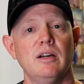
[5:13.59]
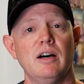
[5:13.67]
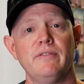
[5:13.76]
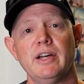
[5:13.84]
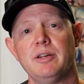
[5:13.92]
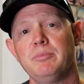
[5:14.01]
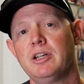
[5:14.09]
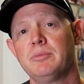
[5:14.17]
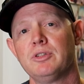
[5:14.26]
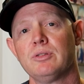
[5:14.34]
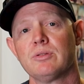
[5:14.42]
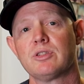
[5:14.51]
I've had
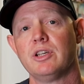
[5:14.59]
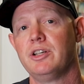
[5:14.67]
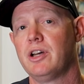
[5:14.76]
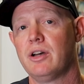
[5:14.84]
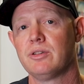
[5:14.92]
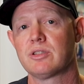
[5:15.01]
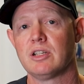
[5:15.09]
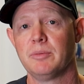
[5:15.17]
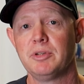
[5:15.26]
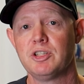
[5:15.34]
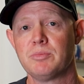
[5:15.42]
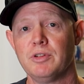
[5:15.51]
minimal to no
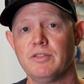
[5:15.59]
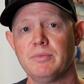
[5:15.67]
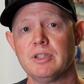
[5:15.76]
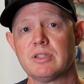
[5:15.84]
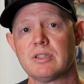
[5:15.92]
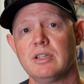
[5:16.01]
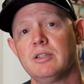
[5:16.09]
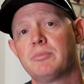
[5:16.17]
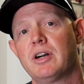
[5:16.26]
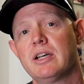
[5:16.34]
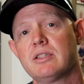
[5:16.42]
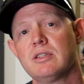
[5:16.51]
slippage movements in the
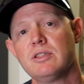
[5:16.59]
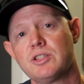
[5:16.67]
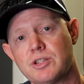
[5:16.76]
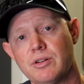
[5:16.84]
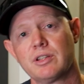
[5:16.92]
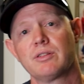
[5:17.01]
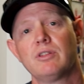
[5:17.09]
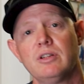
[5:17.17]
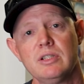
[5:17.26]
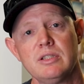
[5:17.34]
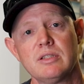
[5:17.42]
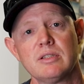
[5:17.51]
braces during the
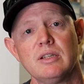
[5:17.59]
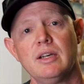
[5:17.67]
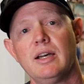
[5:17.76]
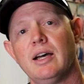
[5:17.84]
rides.